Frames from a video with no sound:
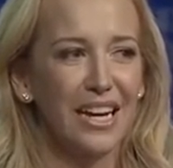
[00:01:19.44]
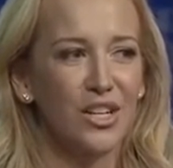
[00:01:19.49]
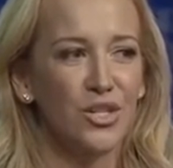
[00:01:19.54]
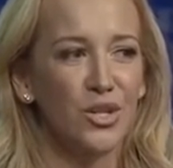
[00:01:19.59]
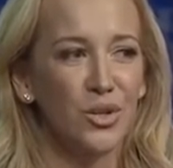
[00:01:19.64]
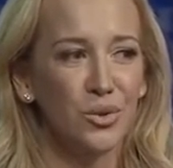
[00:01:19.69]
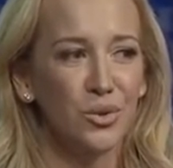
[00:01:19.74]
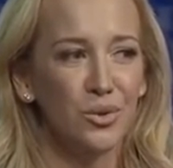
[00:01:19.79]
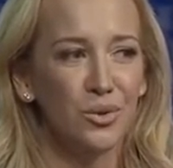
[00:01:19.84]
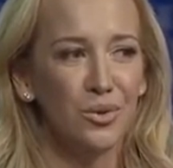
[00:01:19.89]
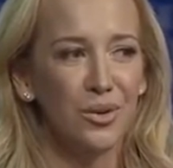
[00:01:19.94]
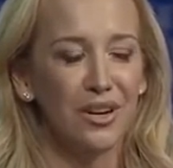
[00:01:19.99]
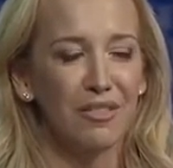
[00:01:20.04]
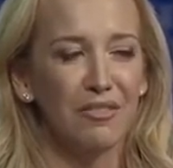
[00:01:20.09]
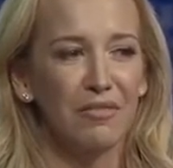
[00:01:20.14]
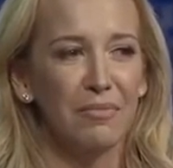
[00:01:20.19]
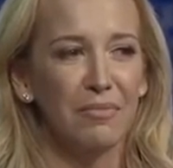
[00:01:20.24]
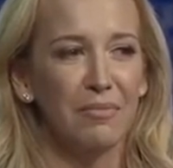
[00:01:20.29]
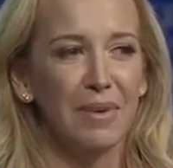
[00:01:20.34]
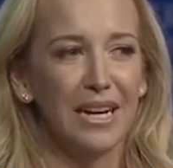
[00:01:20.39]
two
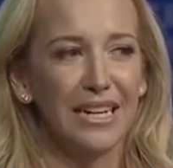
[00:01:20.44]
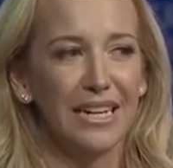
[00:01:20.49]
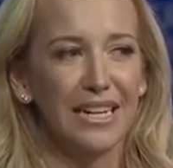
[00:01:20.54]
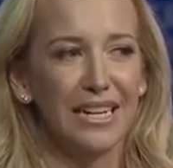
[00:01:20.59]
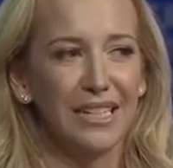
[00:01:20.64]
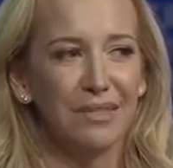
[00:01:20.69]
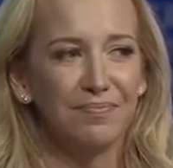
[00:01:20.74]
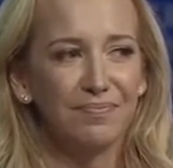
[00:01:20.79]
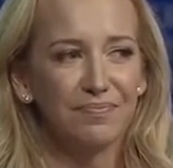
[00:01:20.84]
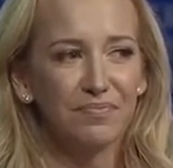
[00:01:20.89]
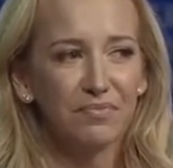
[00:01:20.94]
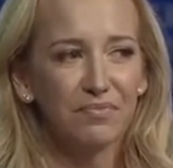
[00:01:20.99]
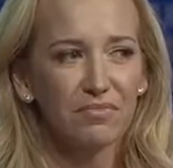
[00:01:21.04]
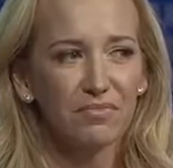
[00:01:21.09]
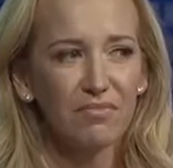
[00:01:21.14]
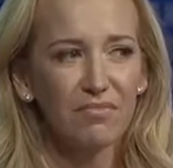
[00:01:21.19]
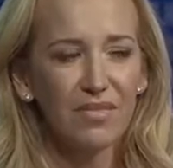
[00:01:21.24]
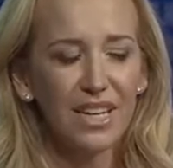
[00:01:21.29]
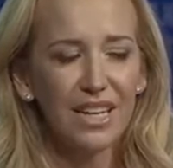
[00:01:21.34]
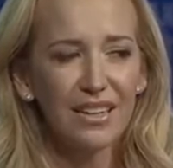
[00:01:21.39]
of my
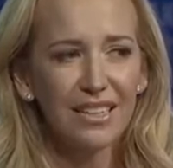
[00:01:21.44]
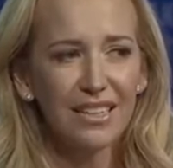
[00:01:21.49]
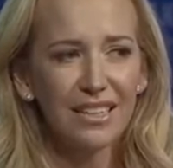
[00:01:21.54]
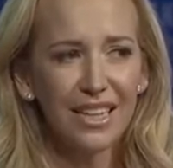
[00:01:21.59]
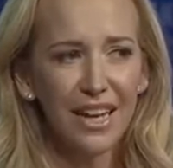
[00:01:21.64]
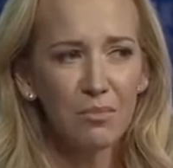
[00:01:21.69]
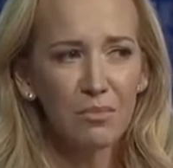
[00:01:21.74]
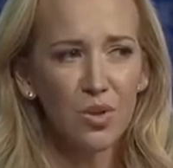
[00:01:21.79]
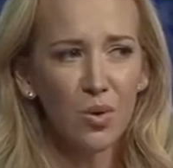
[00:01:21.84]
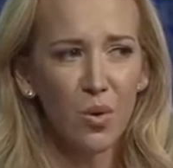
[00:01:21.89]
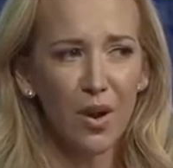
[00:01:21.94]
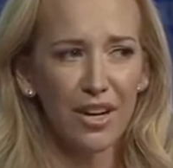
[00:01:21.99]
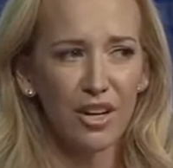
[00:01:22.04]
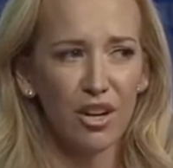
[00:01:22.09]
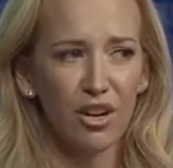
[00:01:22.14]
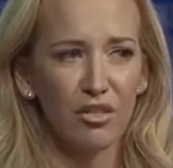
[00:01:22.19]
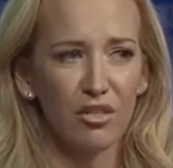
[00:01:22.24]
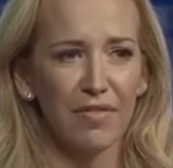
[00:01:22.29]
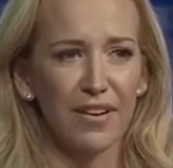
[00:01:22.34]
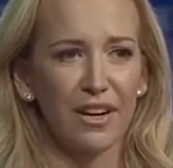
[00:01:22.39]
Glam Squad
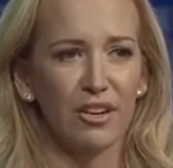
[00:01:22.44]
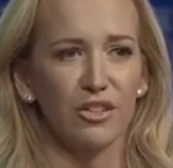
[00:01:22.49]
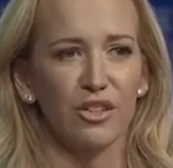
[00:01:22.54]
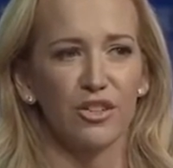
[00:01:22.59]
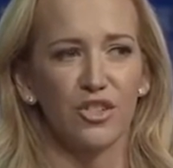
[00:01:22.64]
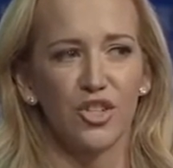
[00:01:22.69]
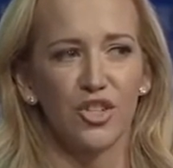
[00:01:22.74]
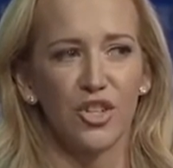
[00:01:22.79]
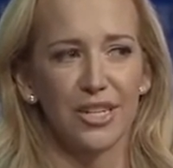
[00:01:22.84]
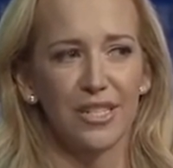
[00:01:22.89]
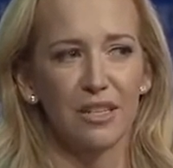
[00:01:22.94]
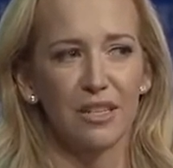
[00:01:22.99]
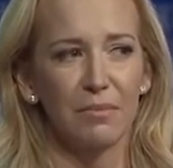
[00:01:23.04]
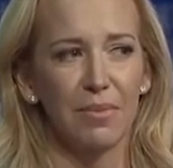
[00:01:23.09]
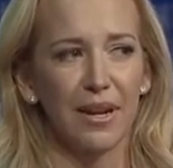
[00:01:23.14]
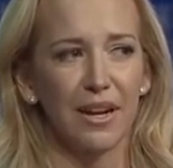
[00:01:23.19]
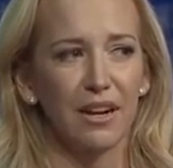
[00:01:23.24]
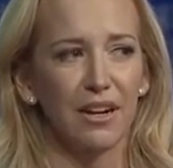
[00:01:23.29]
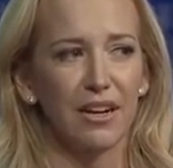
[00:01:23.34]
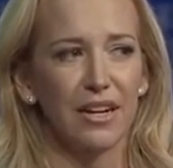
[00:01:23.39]
co-founders, Jason
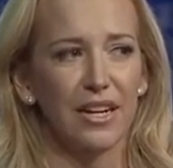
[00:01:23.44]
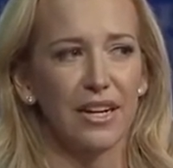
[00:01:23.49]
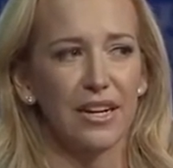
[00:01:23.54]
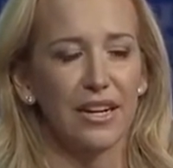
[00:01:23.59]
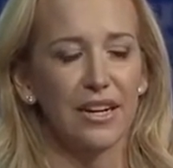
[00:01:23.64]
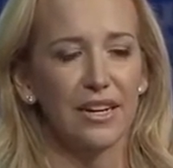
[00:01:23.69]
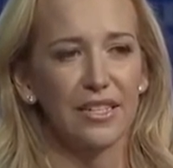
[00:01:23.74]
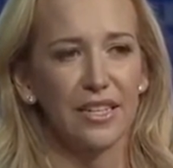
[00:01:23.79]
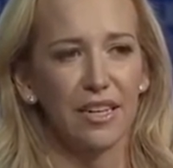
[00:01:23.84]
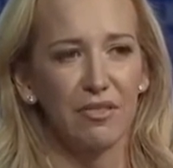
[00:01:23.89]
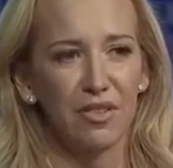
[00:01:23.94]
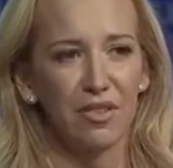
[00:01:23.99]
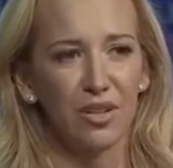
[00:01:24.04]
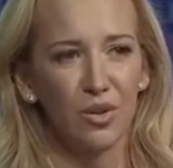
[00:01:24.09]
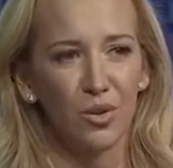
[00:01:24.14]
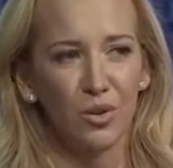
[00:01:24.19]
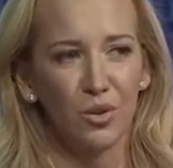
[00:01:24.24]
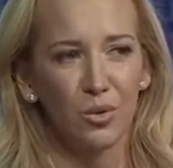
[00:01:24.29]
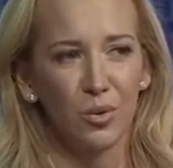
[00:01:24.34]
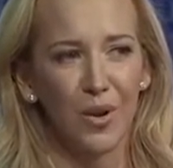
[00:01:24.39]
Perry and David
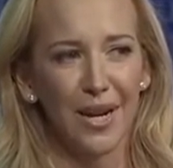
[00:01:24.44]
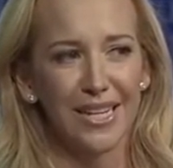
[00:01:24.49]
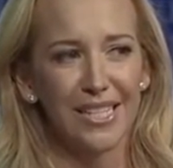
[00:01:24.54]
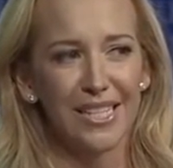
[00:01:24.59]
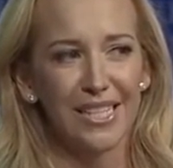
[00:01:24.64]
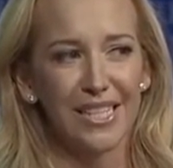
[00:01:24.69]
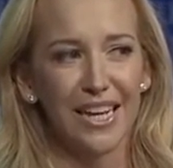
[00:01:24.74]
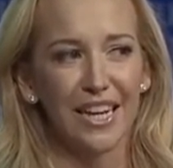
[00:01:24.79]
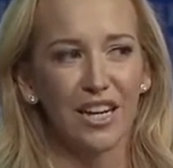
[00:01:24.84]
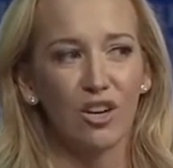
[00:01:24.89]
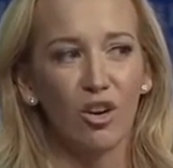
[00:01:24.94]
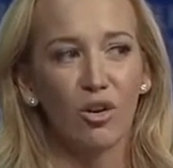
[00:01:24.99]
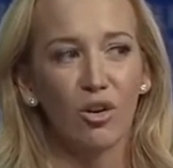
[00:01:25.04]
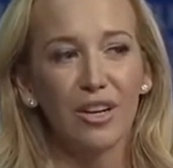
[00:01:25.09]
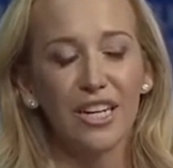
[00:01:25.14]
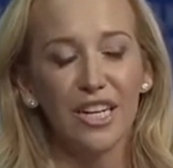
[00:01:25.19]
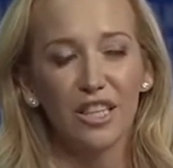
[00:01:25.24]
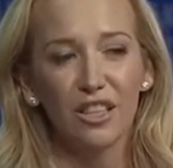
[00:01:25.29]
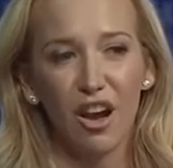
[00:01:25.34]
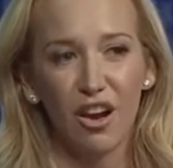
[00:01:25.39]
Goldweitz. They had
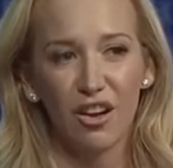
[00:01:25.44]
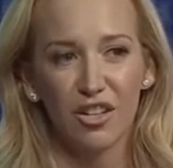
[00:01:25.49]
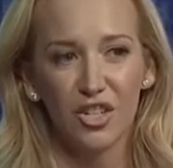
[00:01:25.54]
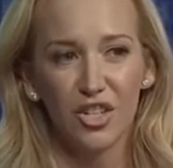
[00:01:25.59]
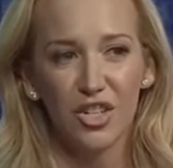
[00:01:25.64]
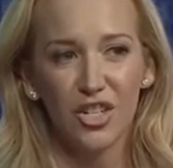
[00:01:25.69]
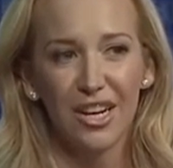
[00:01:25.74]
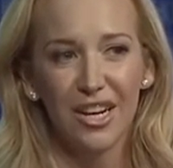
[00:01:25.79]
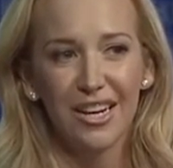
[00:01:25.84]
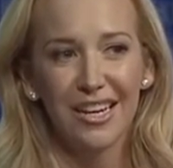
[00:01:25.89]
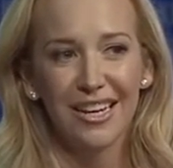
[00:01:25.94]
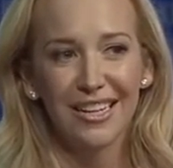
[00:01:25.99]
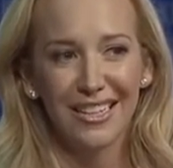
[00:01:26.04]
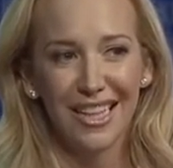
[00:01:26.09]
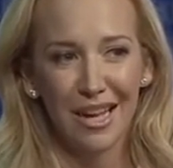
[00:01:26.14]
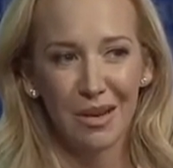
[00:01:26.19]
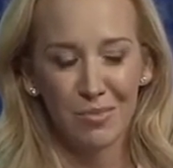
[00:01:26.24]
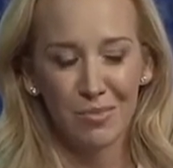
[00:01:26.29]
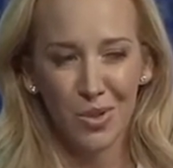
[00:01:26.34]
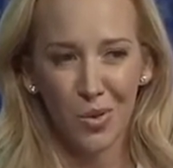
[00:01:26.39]
already launched
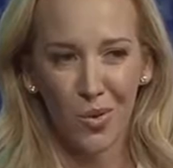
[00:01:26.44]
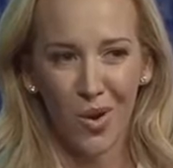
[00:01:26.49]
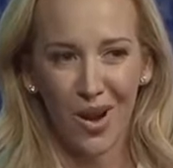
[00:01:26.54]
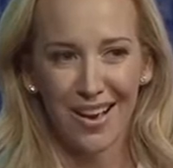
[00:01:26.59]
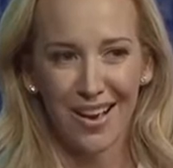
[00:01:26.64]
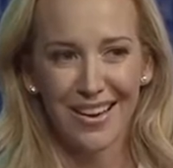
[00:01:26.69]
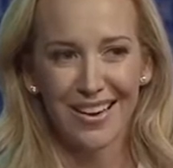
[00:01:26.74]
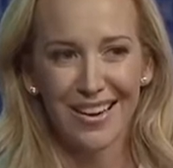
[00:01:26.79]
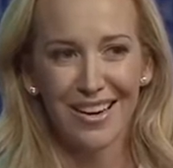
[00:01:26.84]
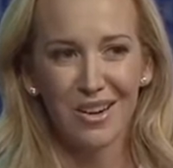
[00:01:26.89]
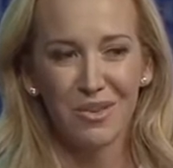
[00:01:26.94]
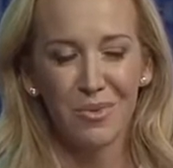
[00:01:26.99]
Glam Squad.